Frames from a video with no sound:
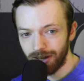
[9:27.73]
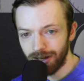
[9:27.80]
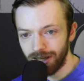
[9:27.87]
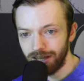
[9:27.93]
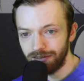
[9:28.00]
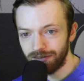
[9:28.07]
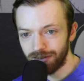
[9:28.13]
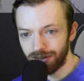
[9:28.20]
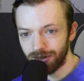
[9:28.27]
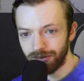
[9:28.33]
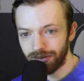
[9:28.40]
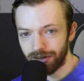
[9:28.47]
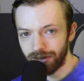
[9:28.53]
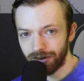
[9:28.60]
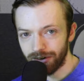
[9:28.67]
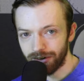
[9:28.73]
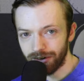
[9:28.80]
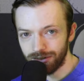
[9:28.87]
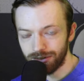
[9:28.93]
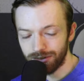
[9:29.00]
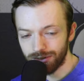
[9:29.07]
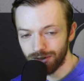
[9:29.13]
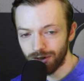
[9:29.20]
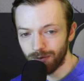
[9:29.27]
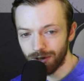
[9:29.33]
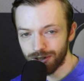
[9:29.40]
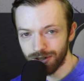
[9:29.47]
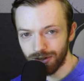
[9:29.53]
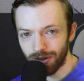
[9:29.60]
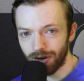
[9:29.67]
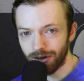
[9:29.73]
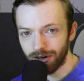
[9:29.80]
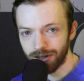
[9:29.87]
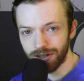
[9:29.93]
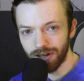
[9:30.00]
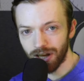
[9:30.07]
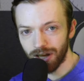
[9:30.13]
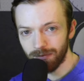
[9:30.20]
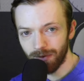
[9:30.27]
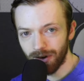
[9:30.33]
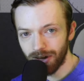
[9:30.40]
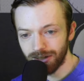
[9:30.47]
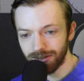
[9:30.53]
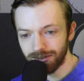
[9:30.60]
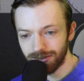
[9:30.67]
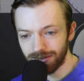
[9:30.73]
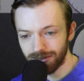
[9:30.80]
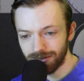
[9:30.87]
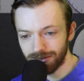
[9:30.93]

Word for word: even though they are so much longer time wise.